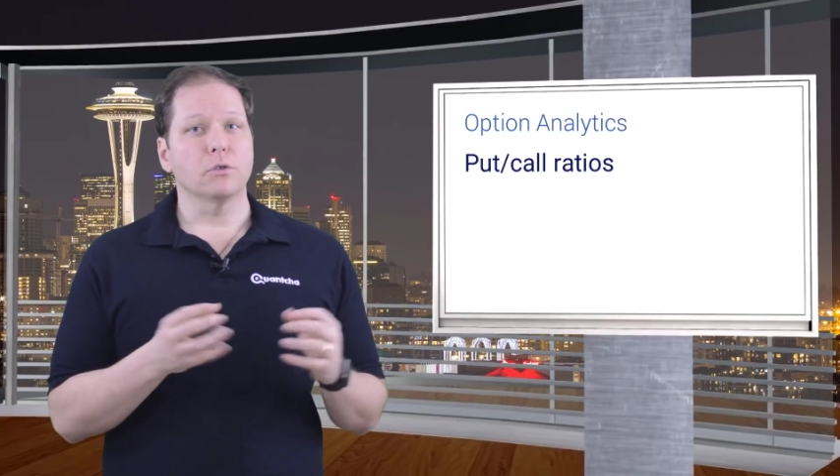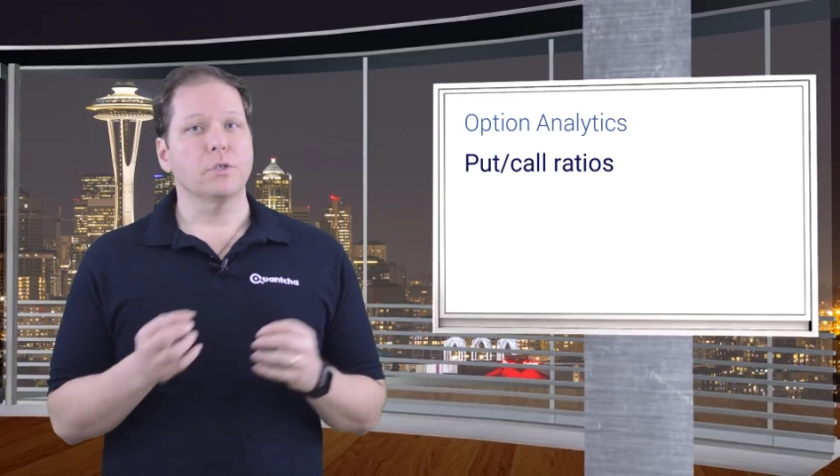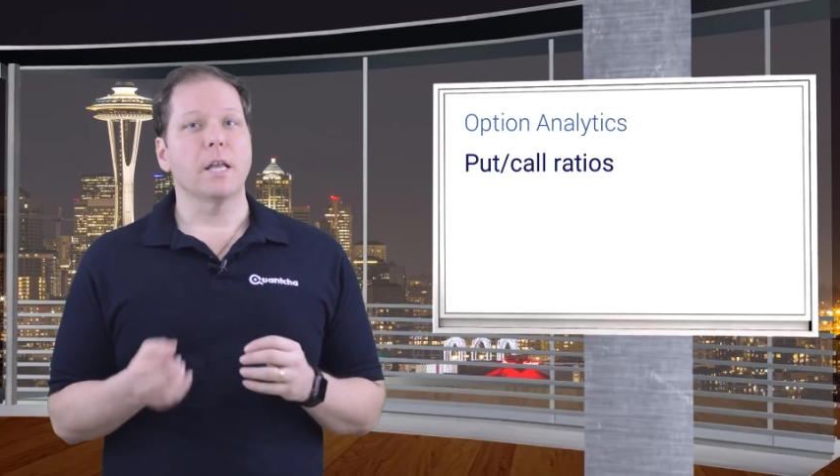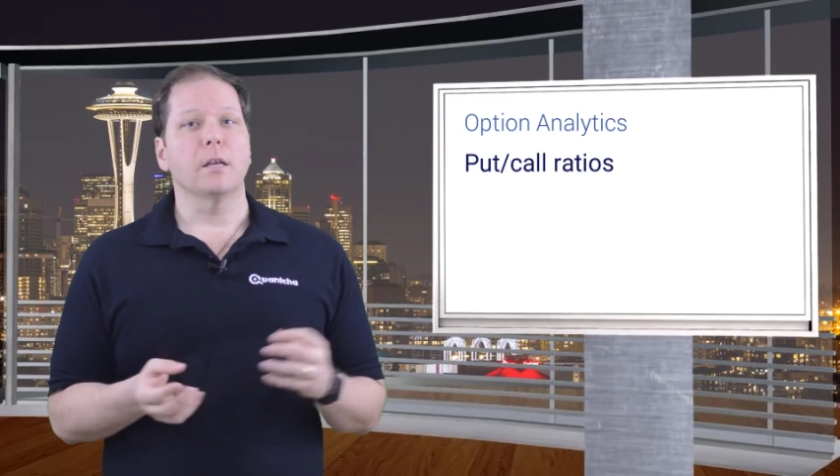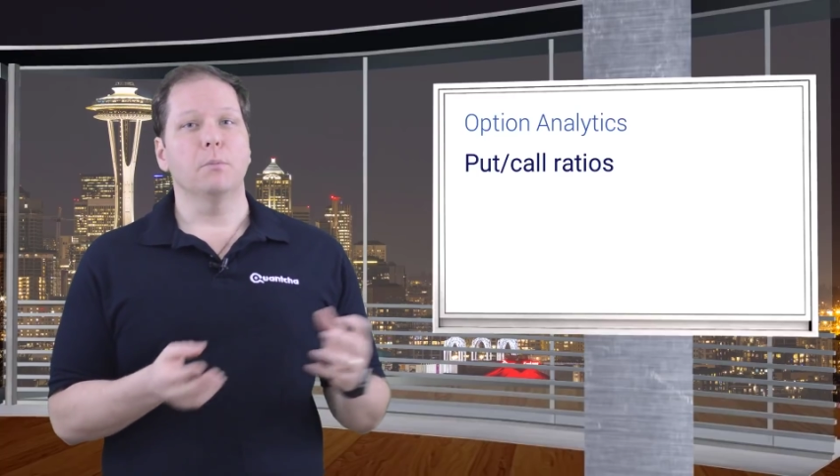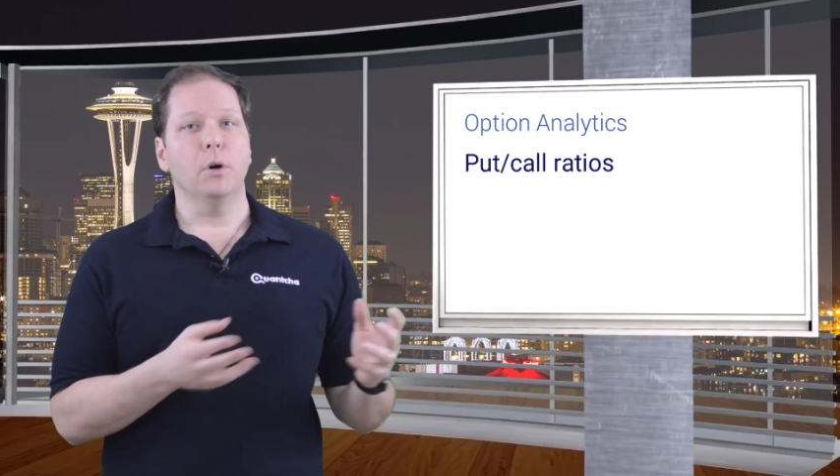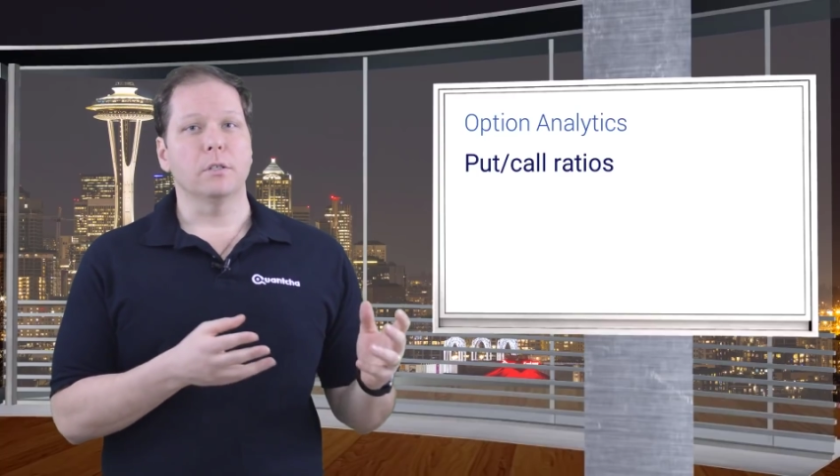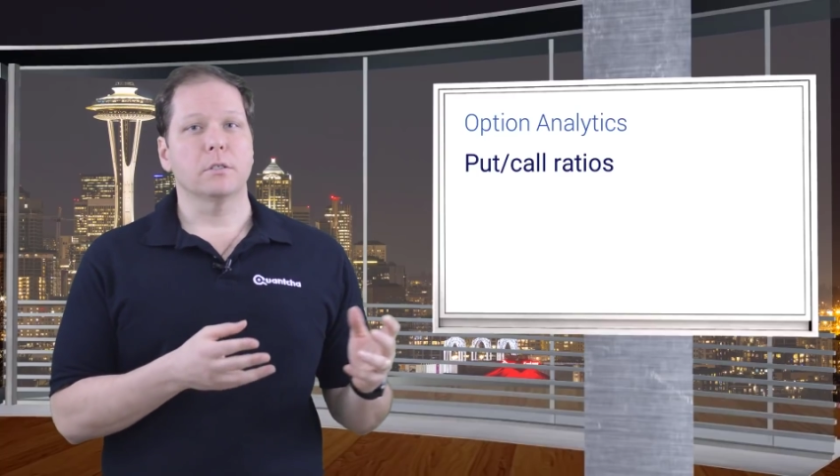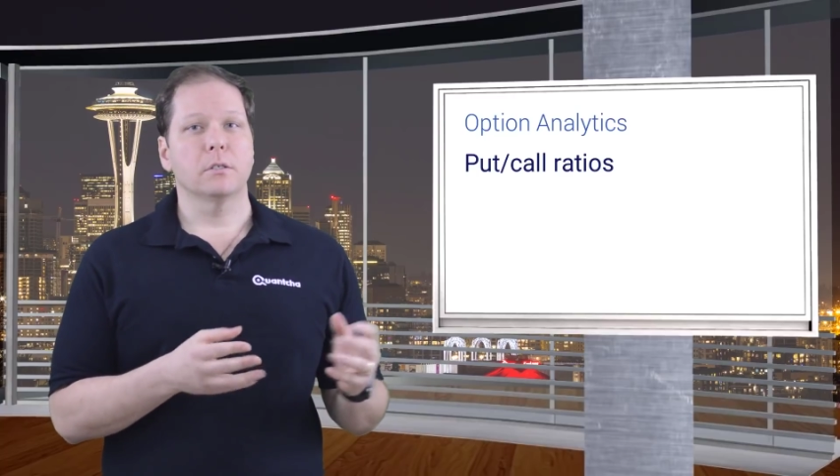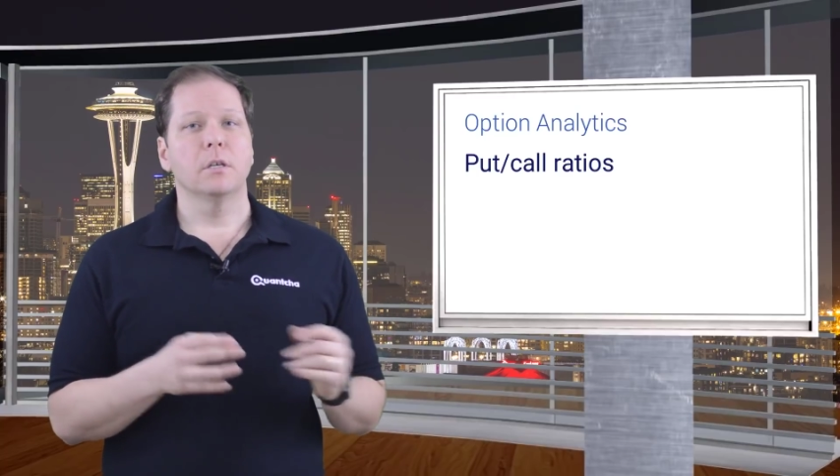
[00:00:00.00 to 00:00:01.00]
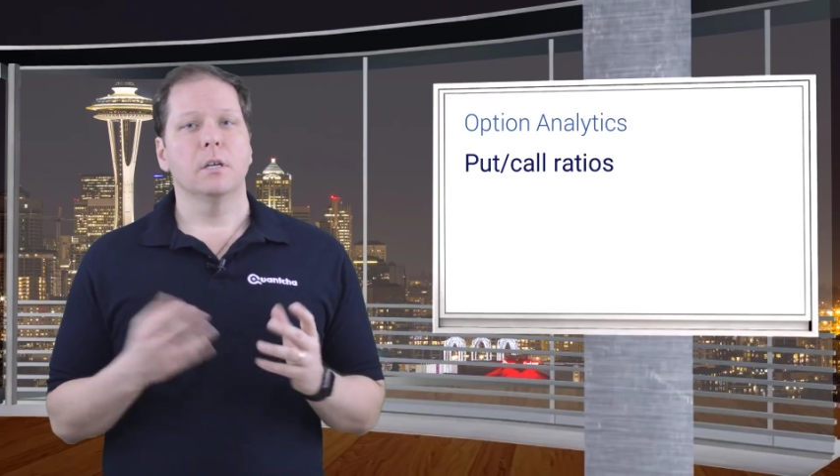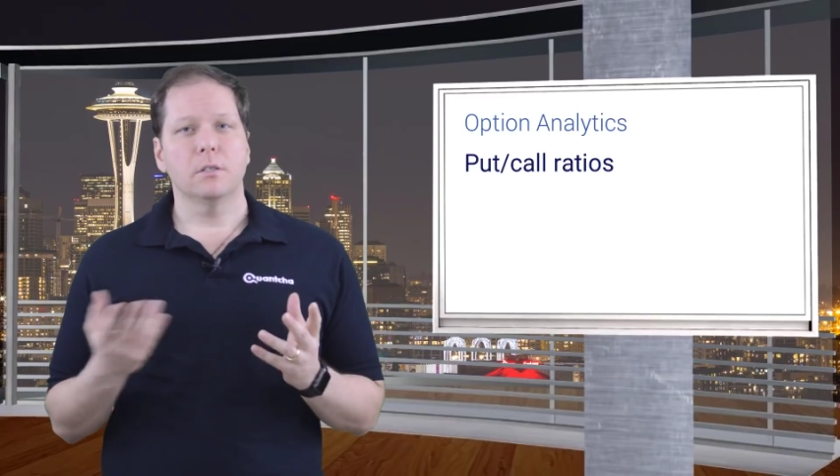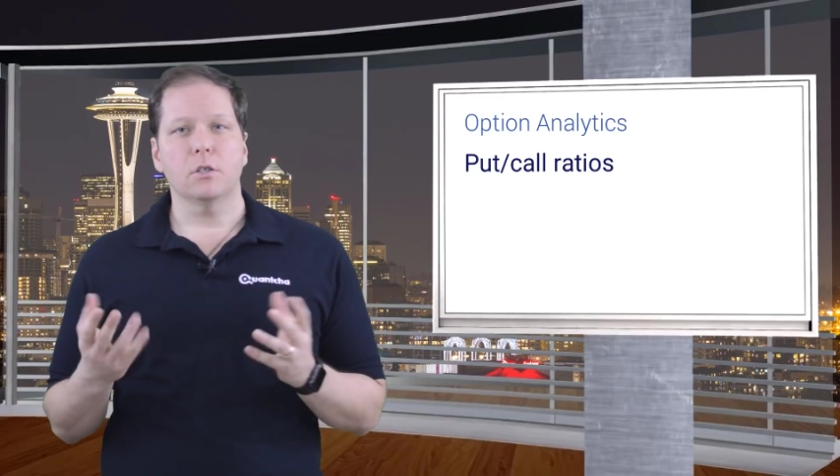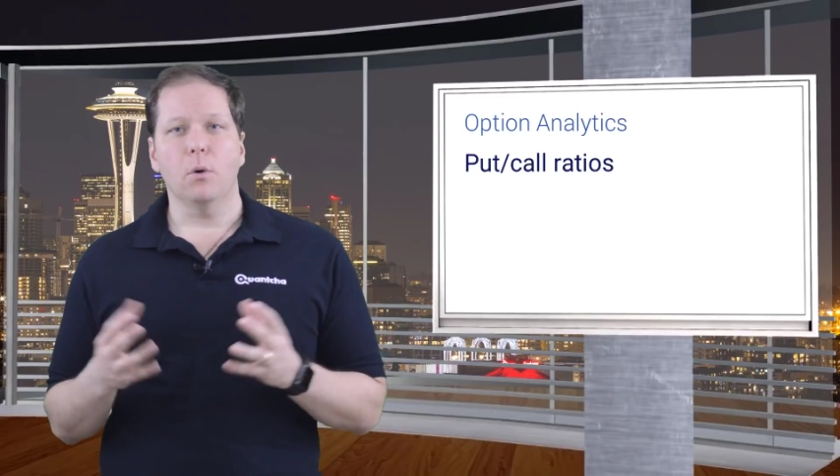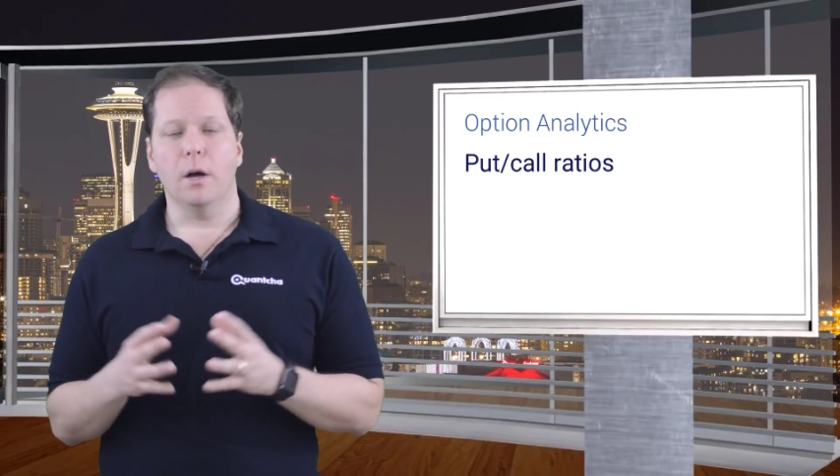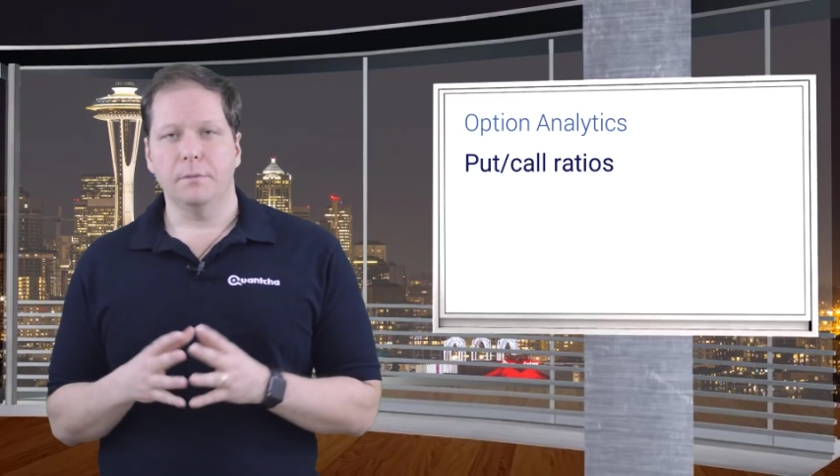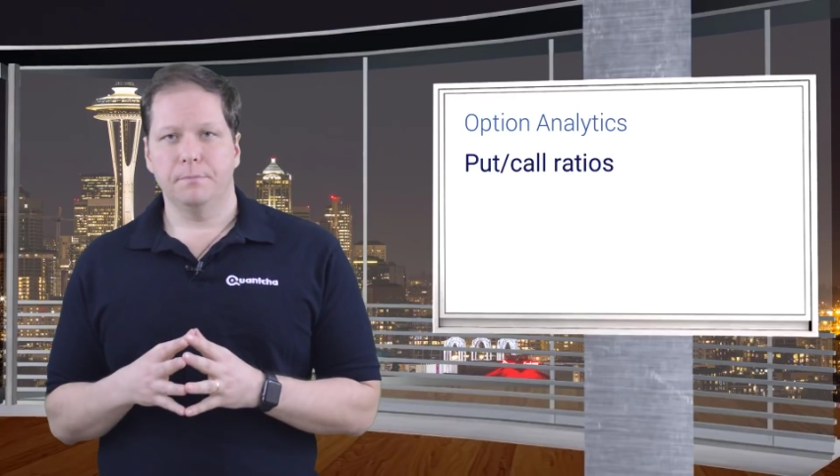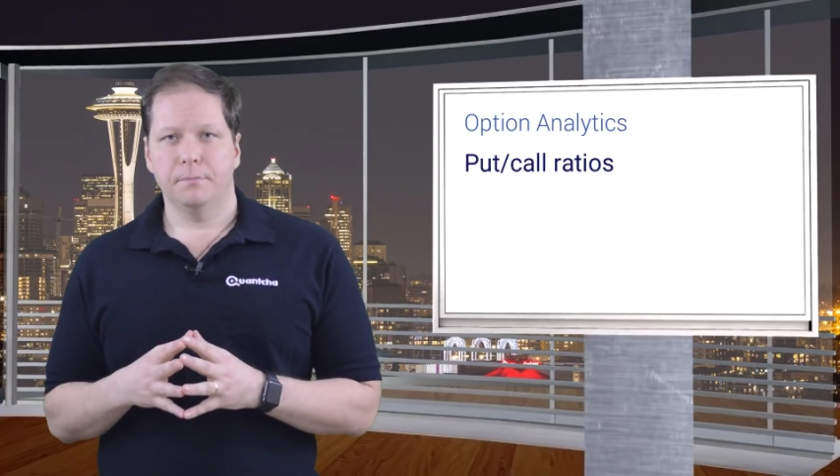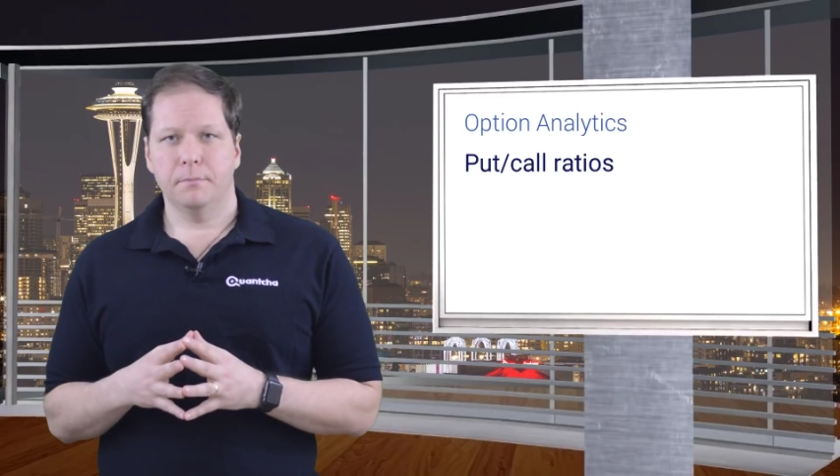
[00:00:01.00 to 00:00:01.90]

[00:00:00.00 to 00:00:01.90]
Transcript: or selling puts, and so on.